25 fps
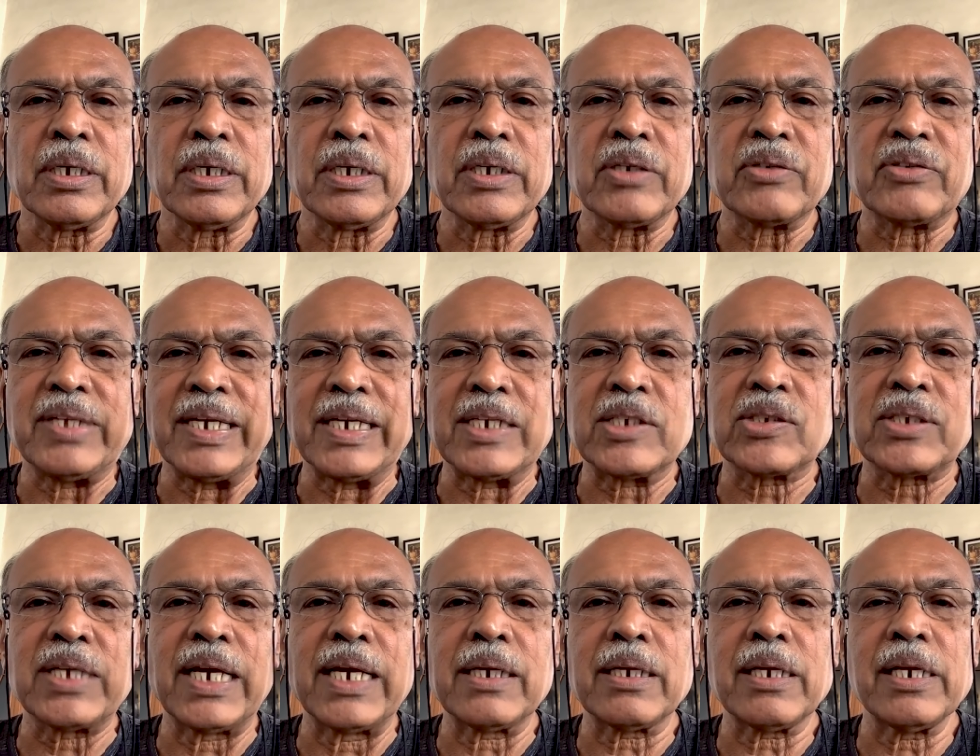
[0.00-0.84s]
It's
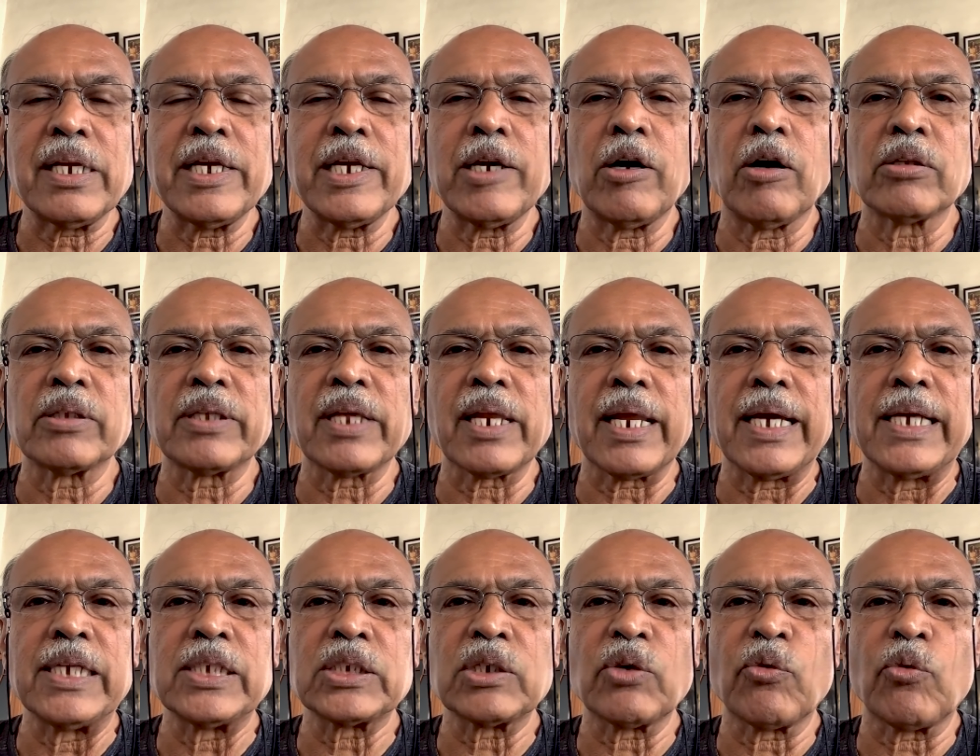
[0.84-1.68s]
exactly on the
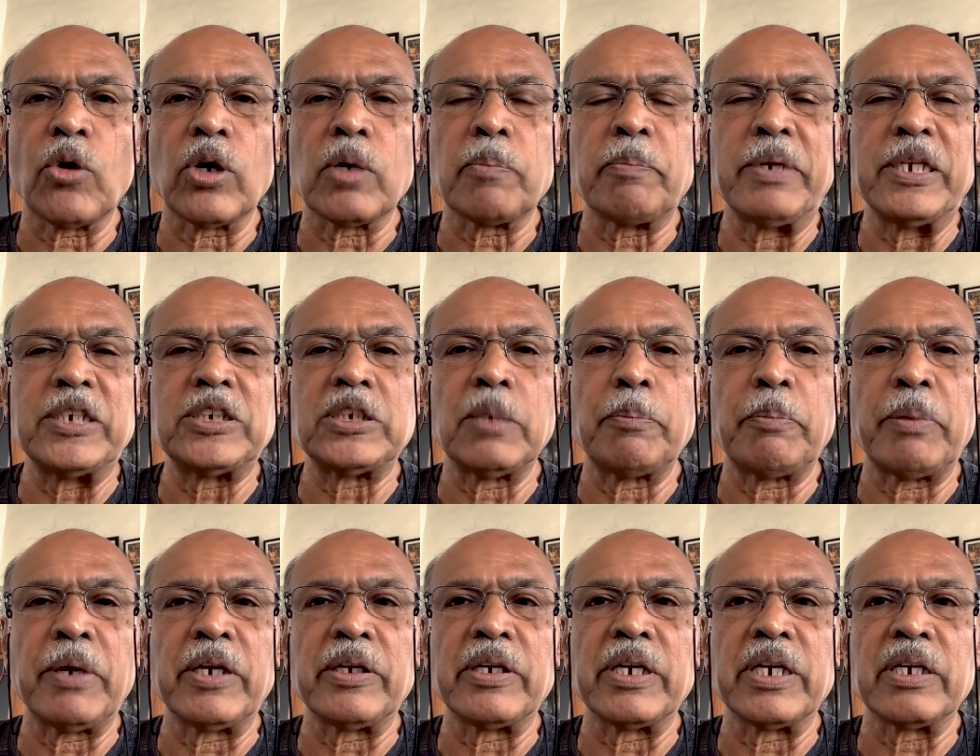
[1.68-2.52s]
lines of what B J
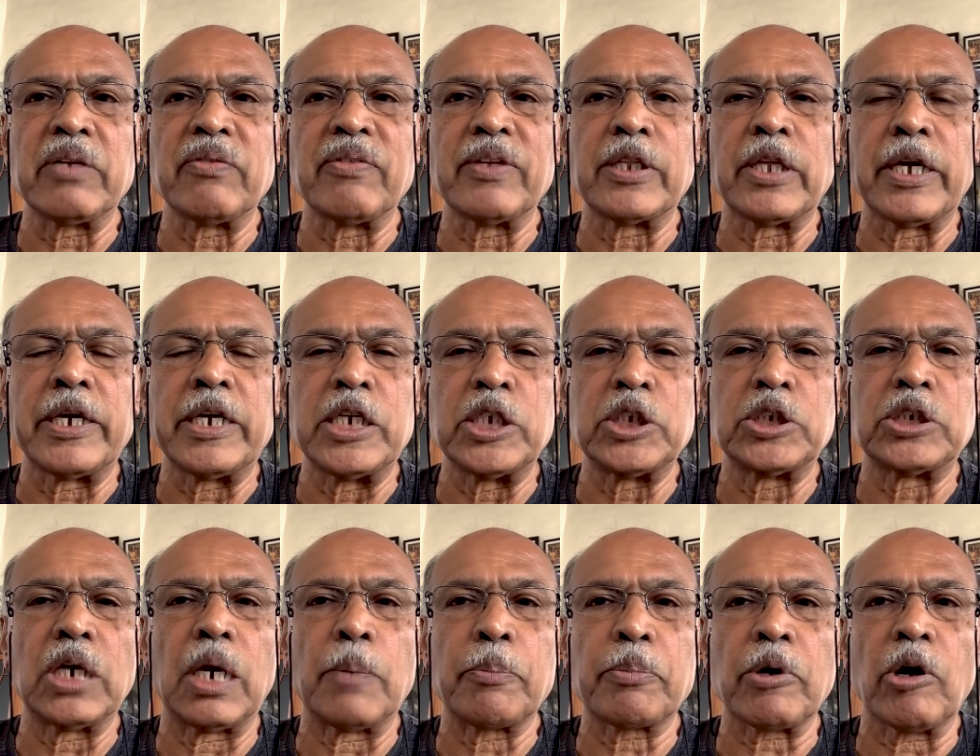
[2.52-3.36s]
P did with the
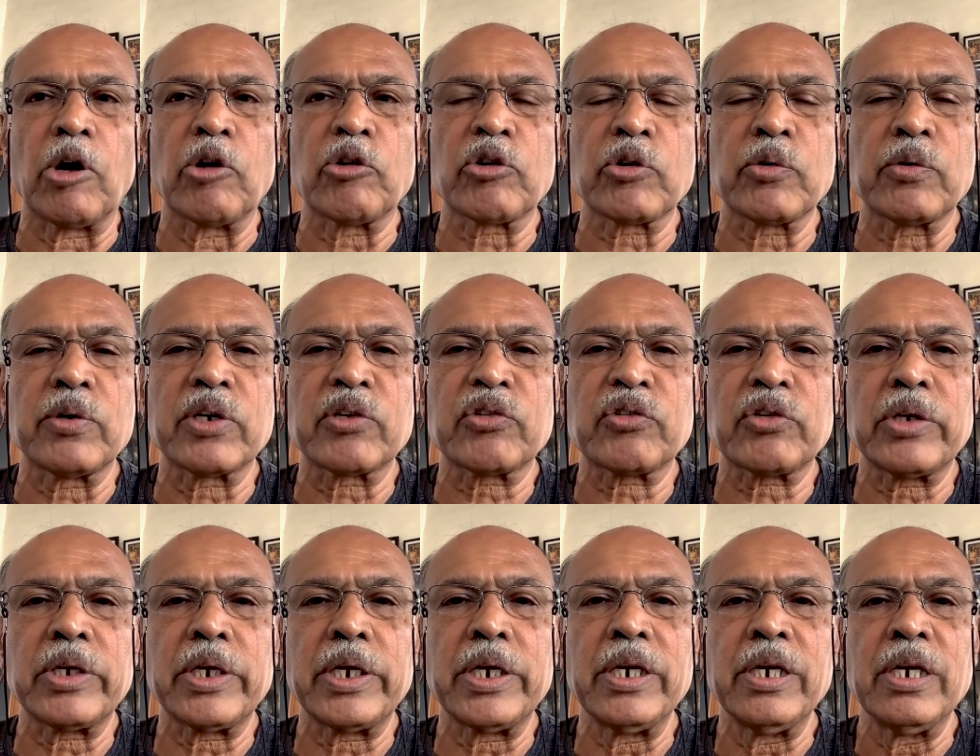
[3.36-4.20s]
hijab controversy.